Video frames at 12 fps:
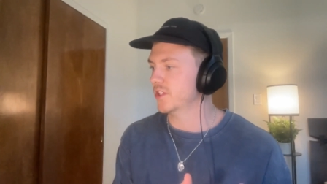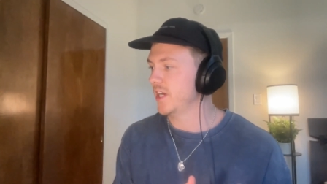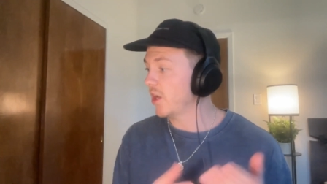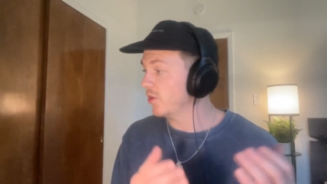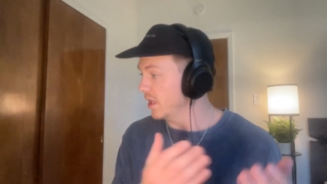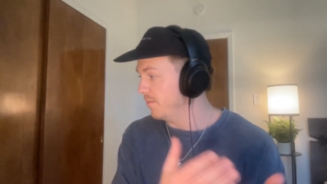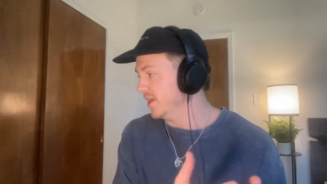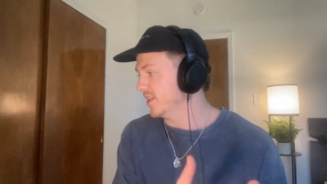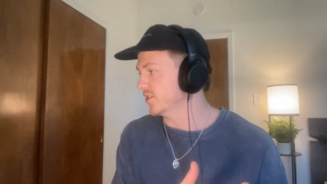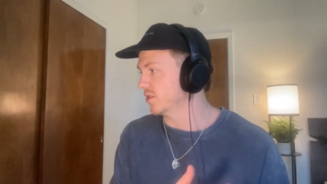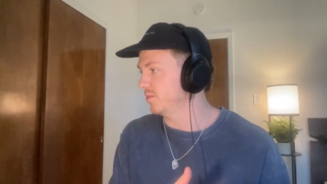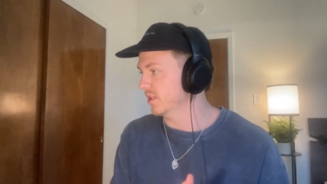not only
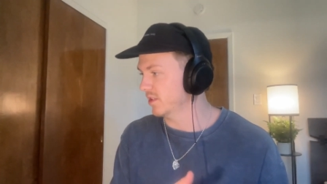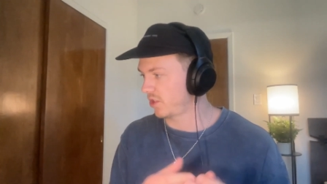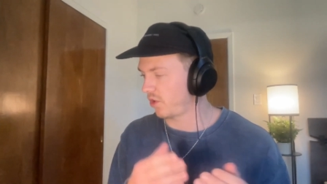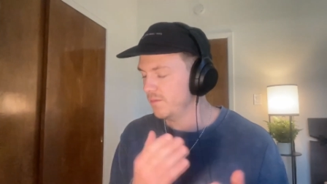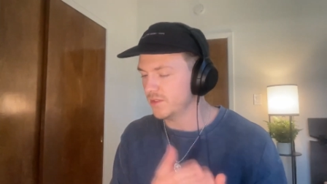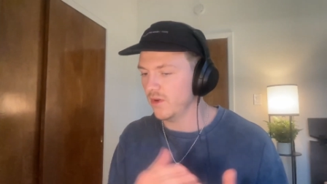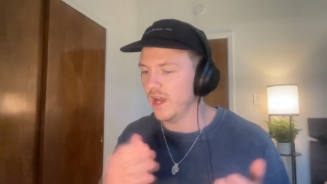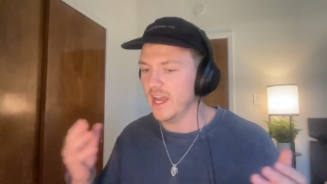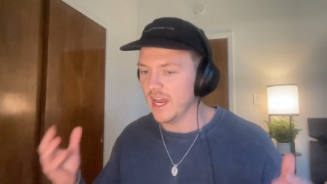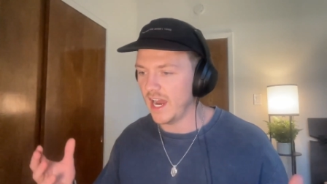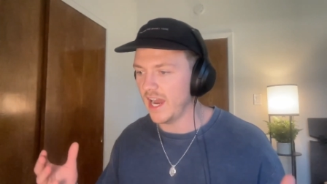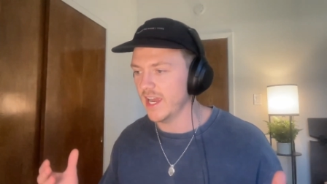Bittensor, but the crypto
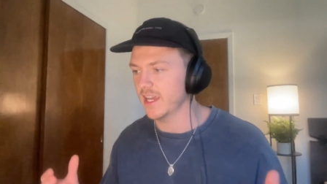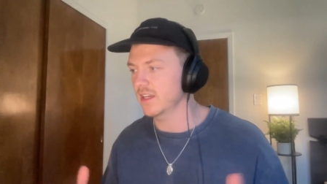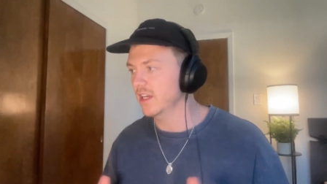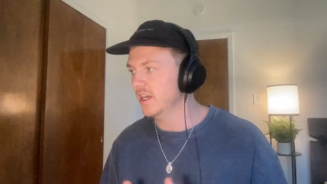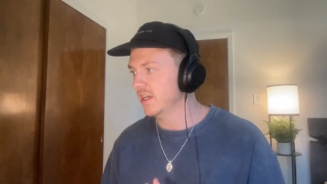AI